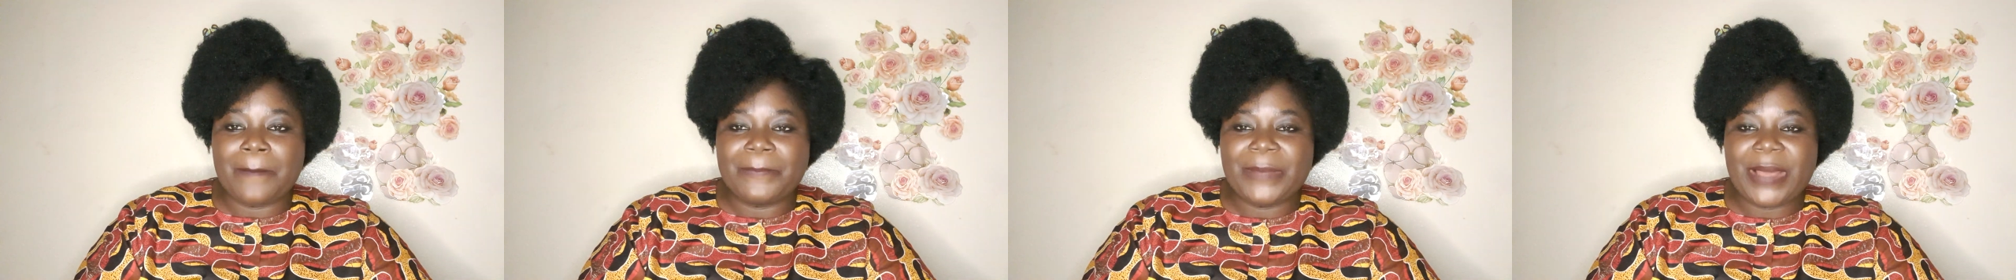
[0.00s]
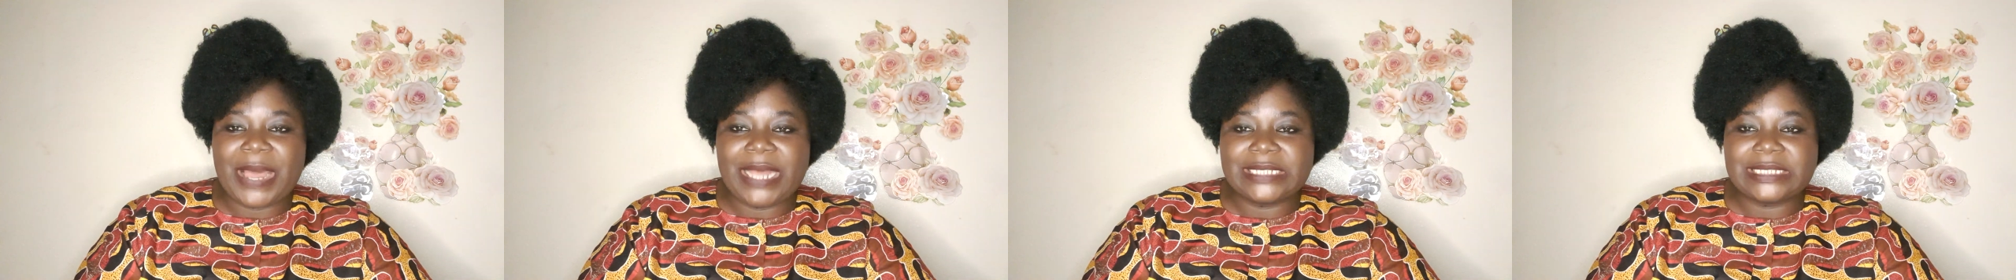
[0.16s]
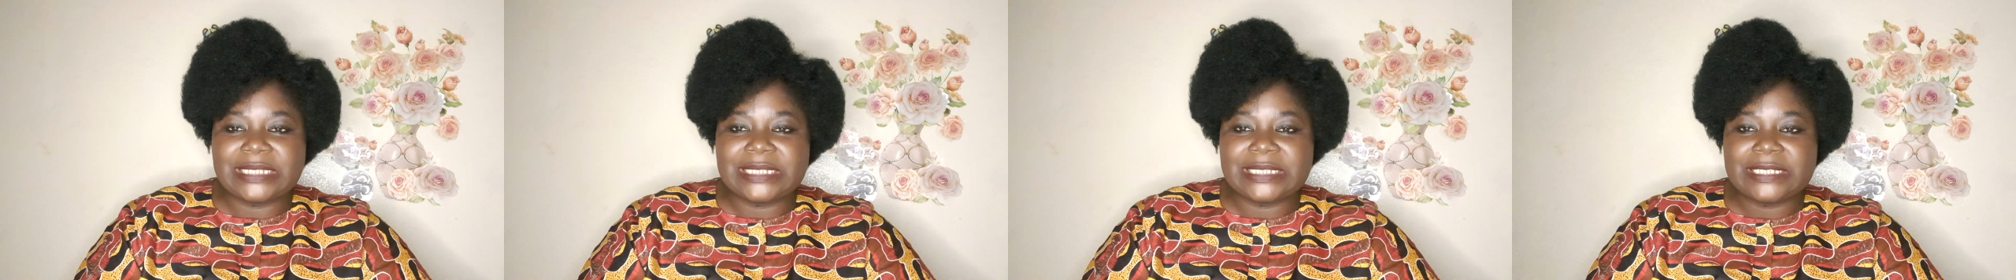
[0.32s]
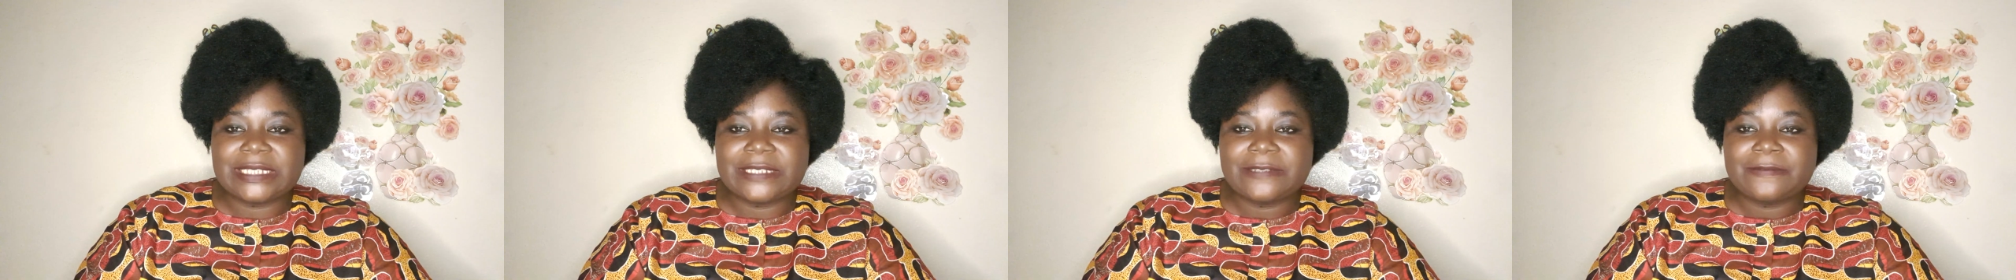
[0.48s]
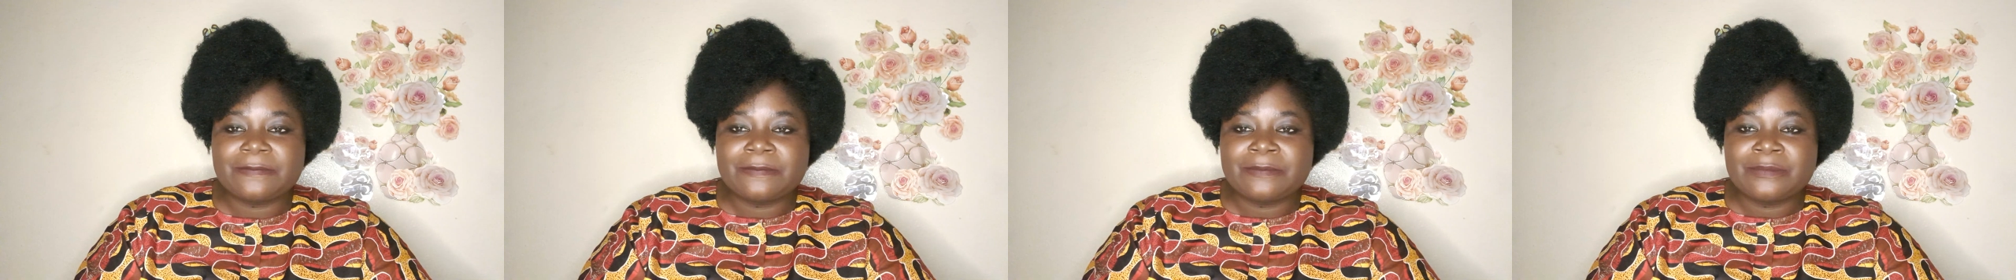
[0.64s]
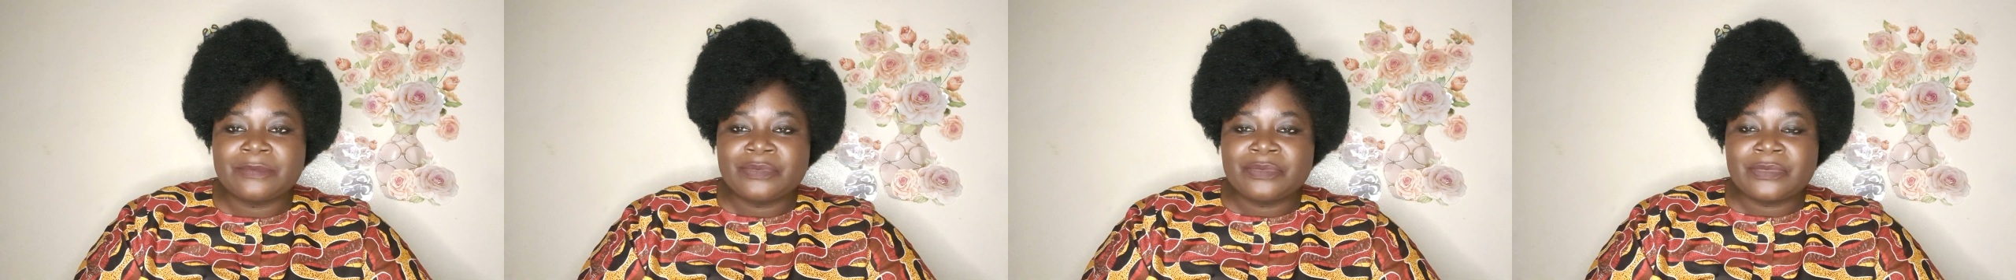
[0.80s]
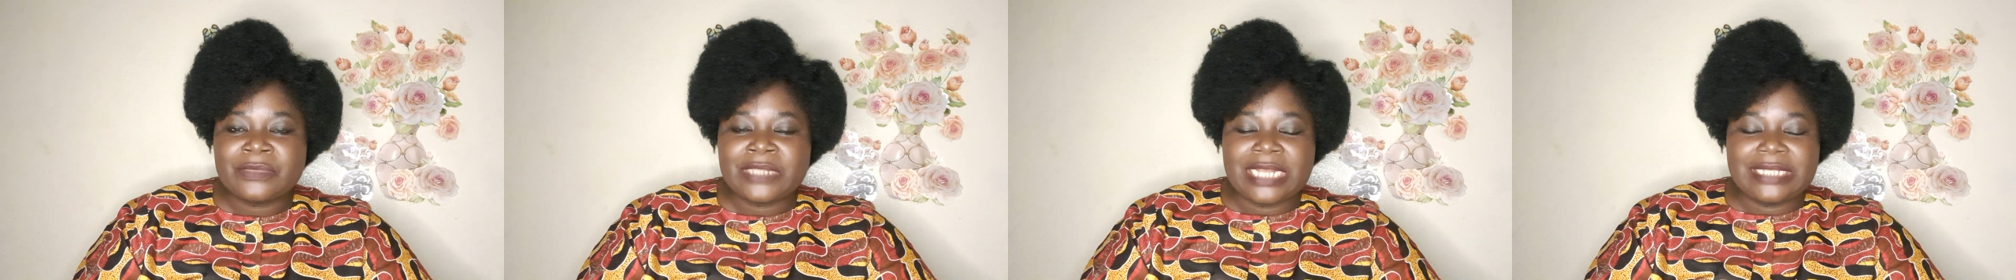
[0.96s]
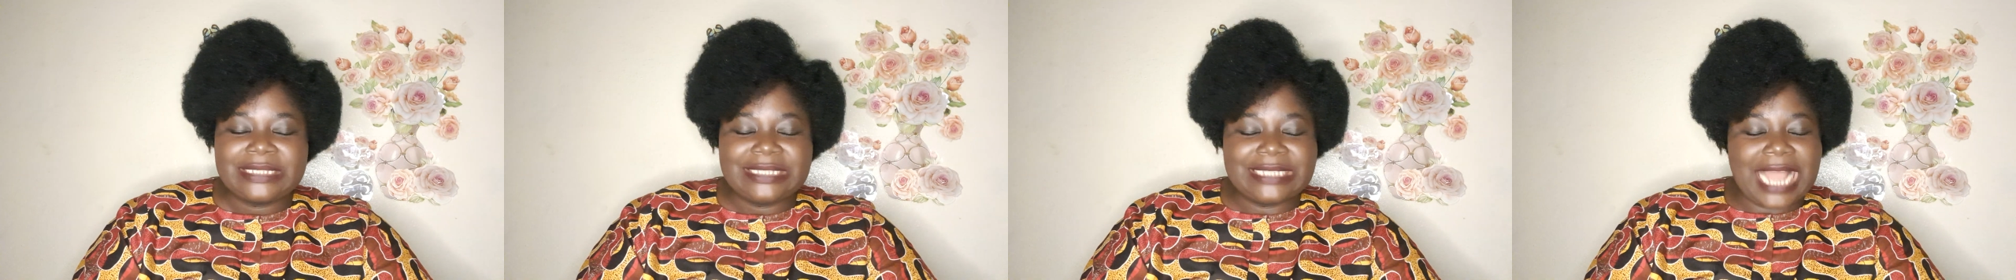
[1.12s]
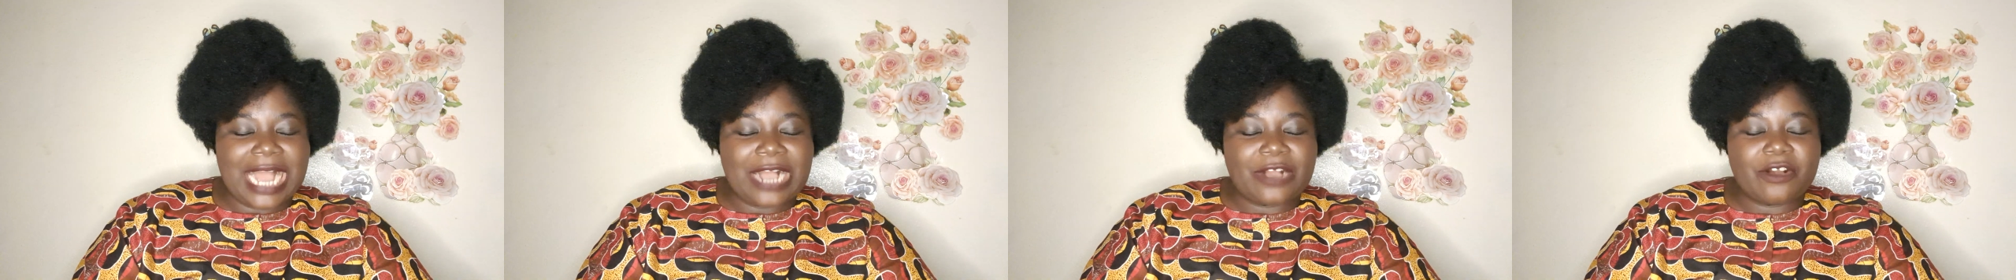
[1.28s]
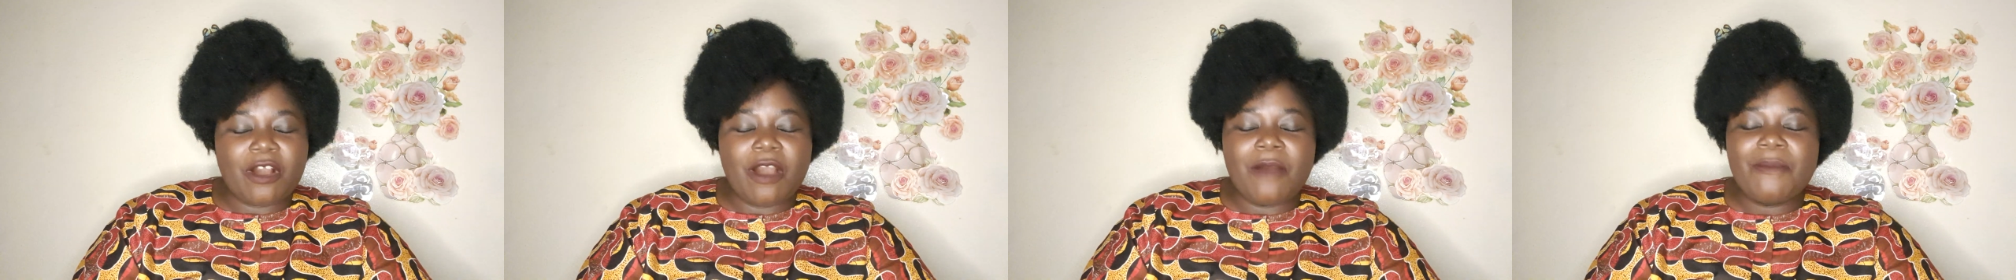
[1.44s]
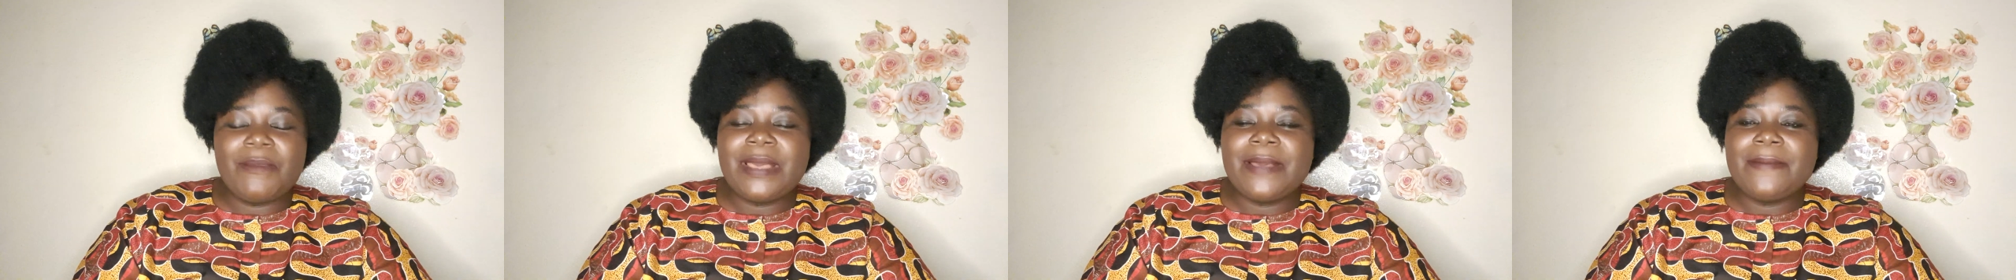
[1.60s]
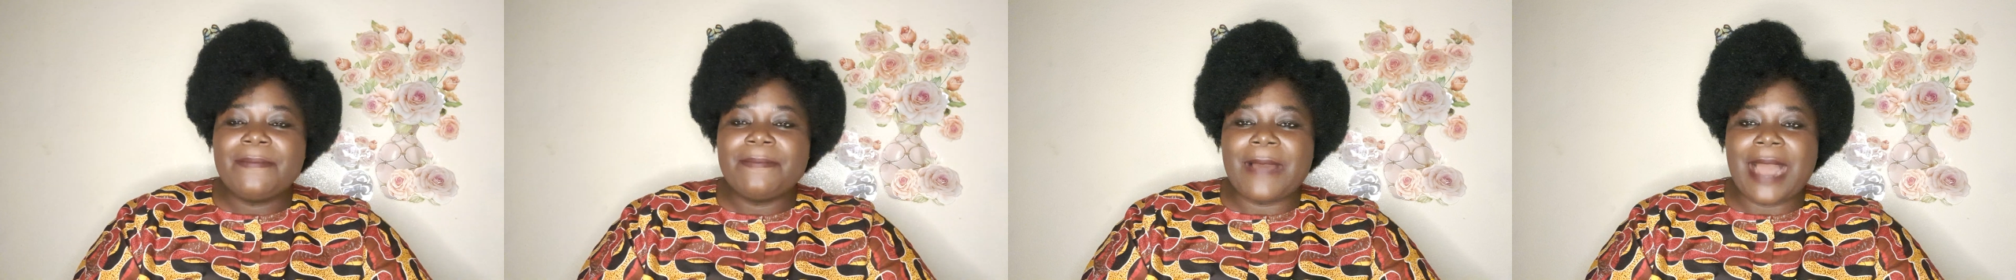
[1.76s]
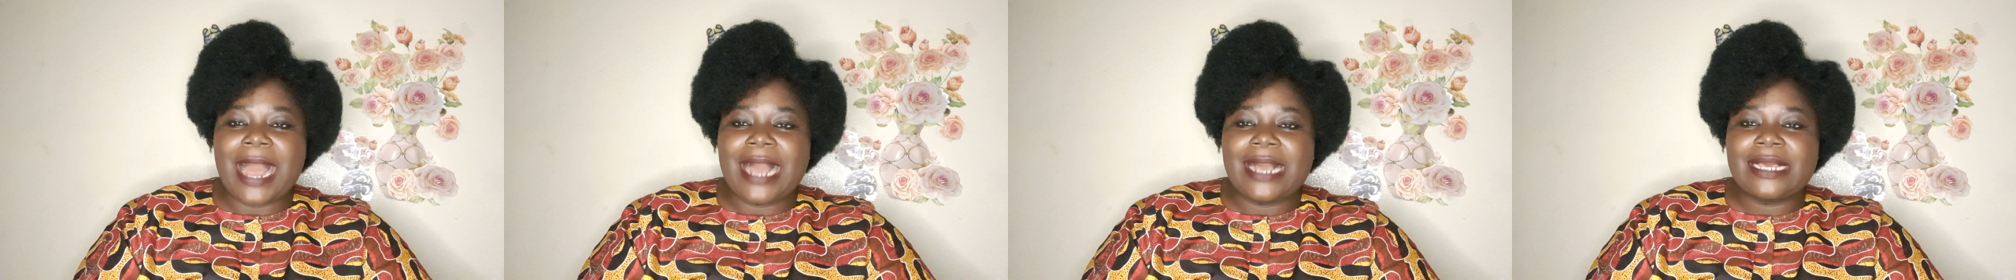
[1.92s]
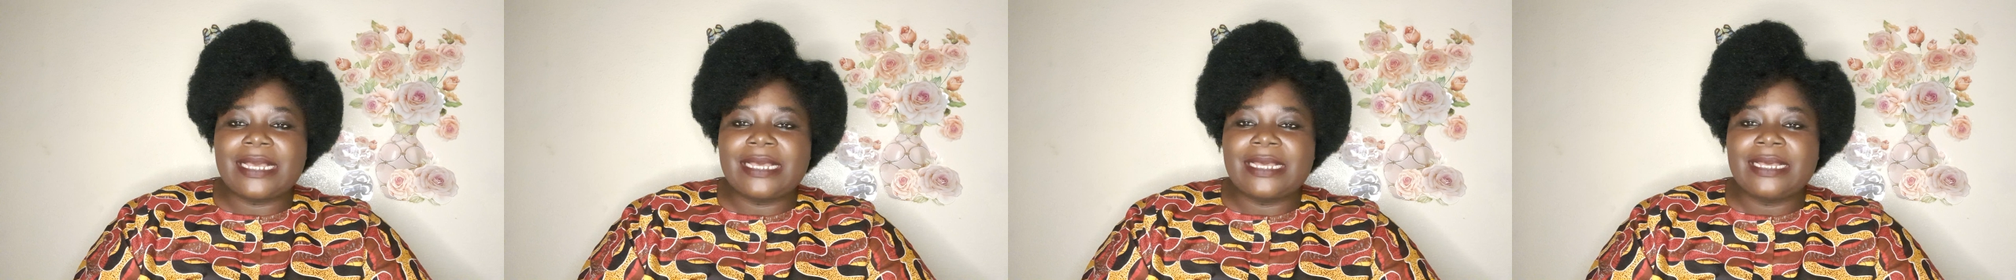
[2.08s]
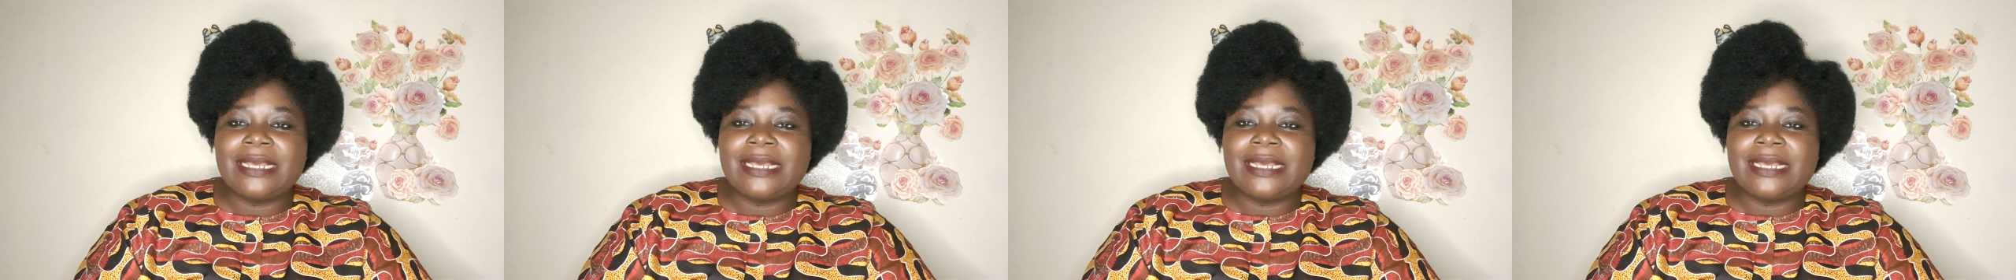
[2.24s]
past. They are coming back